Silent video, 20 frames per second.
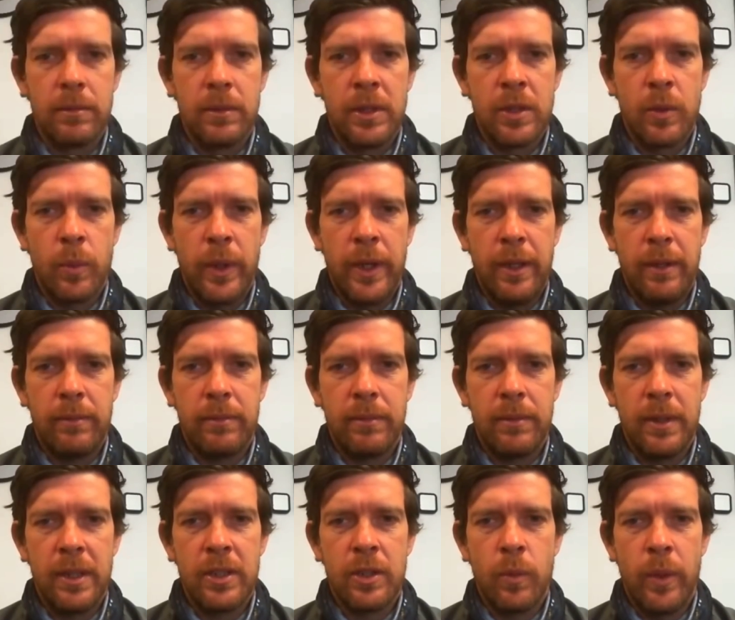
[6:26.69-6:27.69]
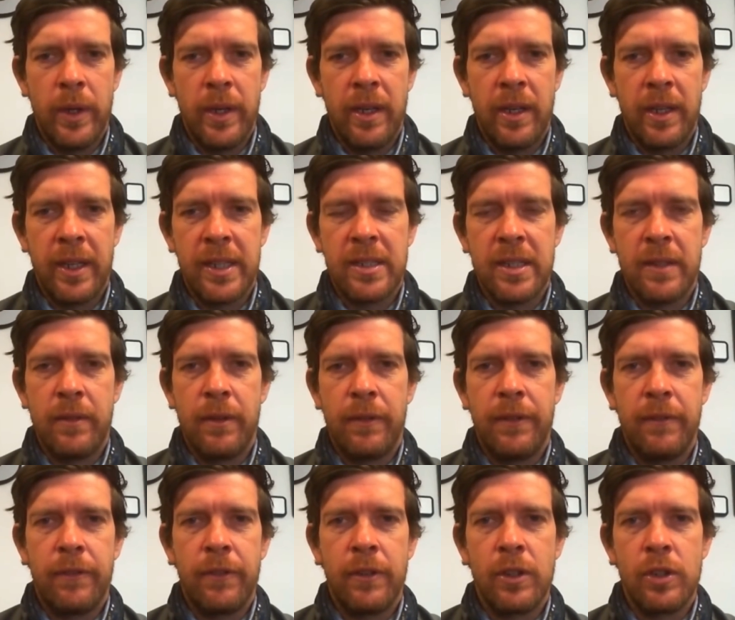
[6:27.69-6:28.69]
He's a winner. He's a winner that gives
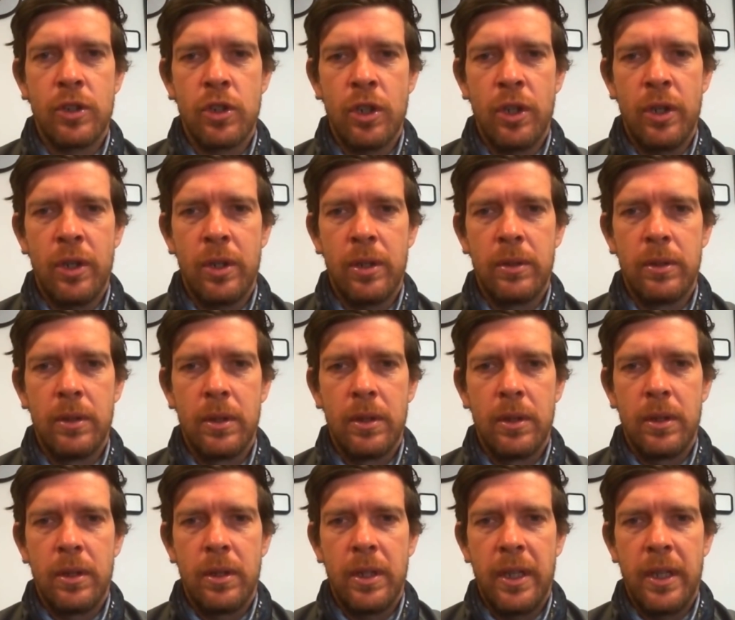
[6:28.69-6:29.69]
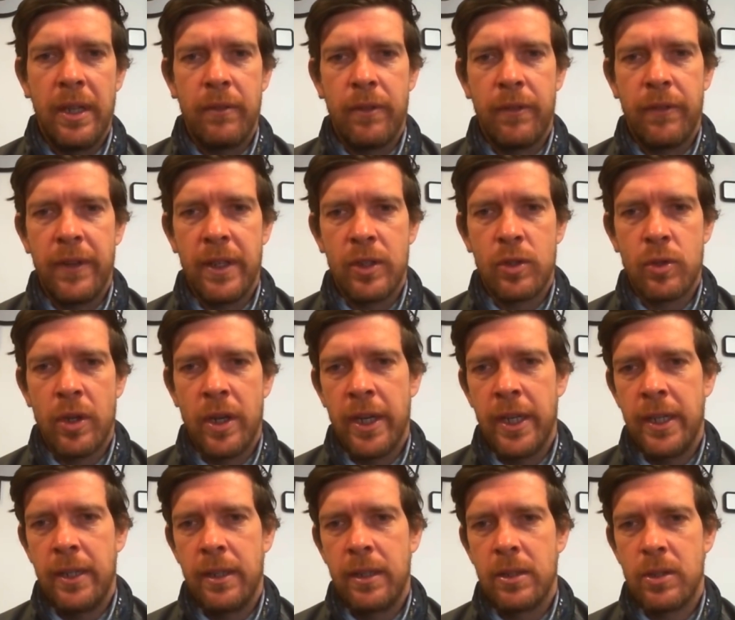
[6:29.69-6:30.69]
everything for the shirt and everything in
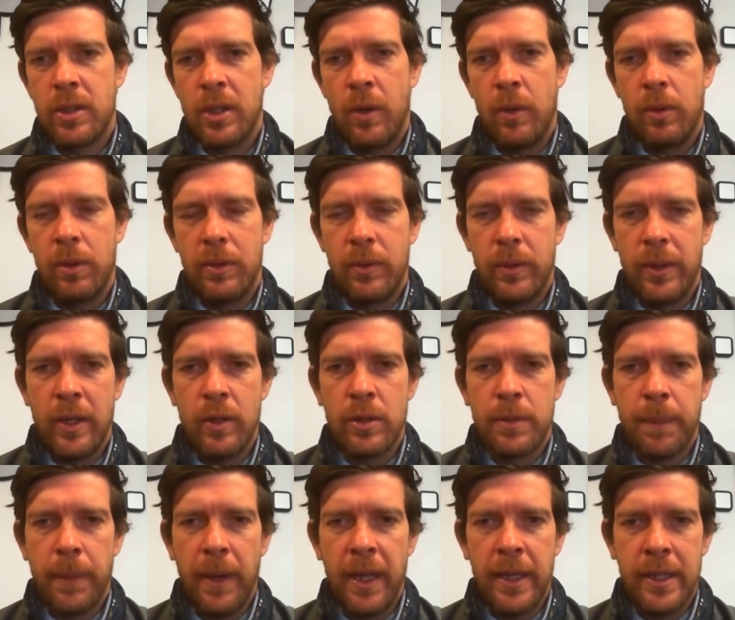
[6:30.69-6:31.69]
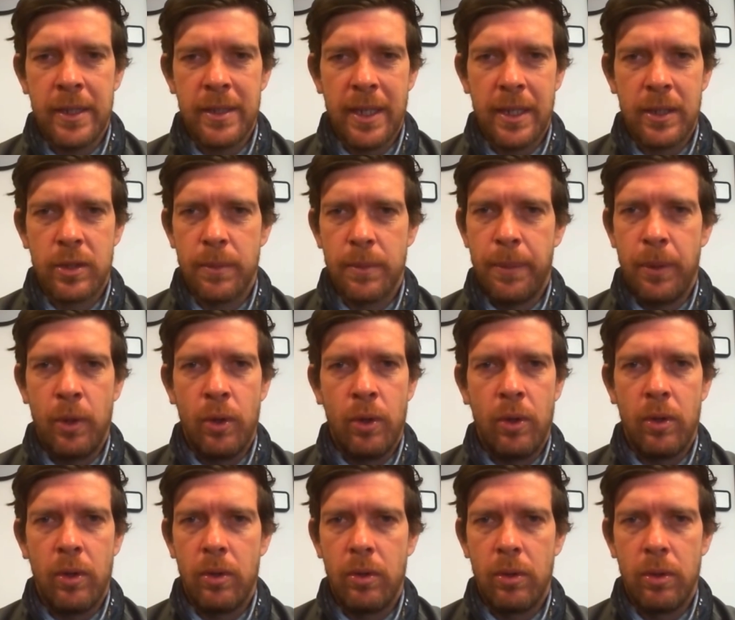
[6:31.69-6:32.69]
training. So with those players, I
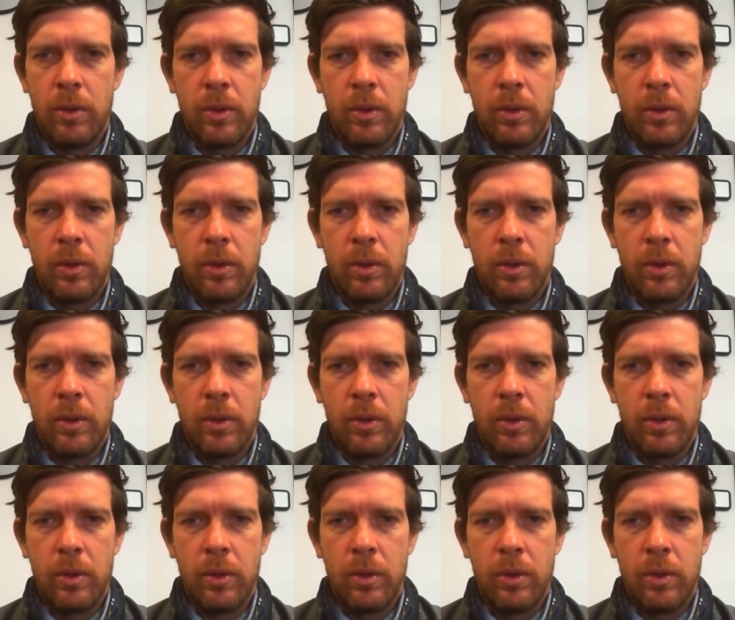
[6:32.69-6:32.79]
support.